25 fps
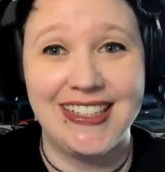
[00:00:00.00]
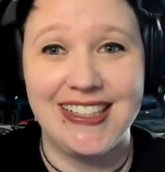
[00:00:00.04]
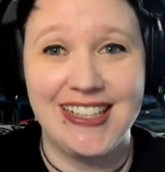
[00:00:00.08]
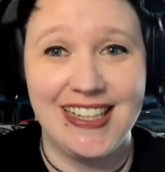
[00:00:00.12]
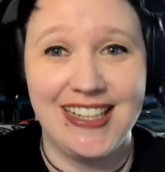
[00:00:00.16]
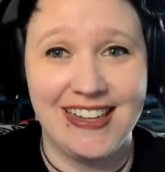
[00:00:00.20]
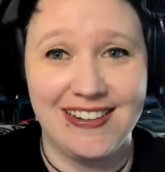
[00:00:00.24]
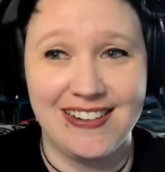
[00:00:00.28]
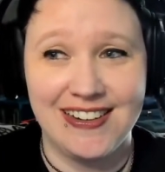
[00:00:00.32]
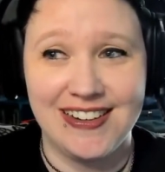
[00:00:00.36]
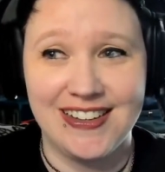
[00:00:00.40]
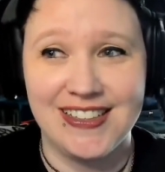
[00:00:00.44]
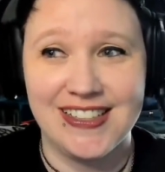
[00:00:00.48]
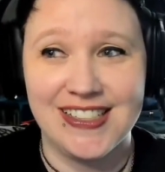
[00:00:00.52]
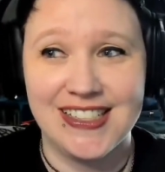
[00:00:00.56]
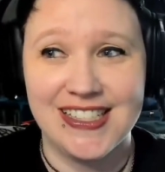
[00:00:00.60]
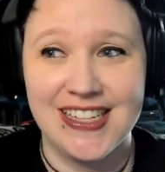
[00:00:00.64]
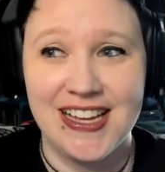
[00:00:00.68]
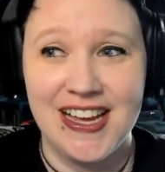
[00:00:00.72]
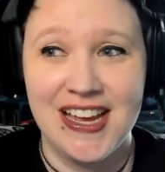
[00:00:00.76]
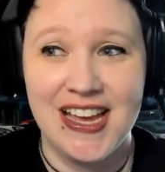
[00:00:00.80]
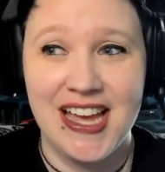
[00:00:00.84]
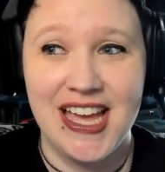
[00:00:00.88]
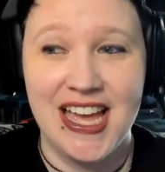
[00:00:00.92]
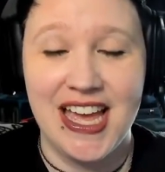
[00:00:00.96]
years
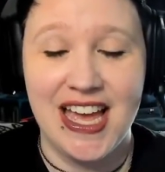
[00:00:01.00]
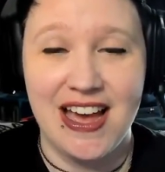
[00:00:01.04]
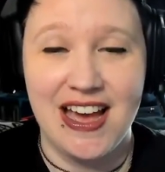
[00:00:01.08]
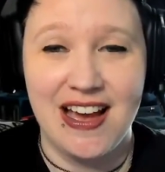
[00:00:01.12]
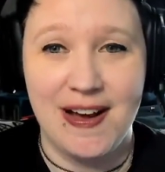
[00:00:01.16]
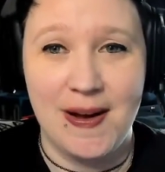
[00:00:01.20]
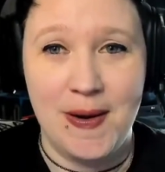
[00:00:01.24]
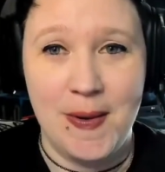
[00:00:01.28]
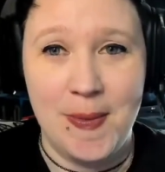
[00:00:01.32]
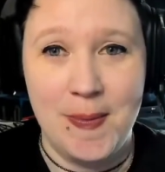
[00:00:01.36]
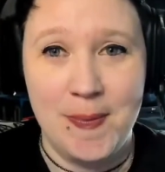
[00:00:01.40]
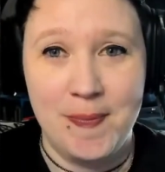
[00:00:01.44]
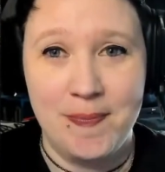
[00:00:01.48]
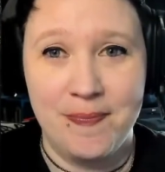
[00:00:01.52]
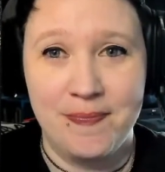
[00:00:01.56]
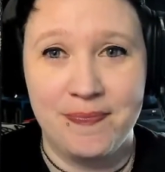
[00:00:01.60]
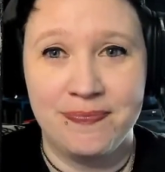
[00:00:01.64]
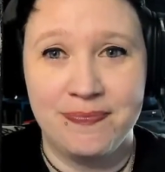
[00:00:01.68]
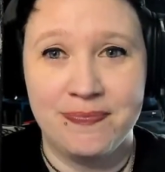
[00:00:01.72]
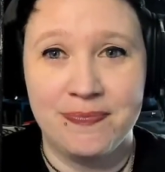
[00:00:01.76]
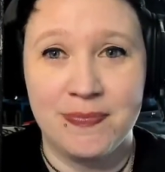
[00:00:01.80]
um,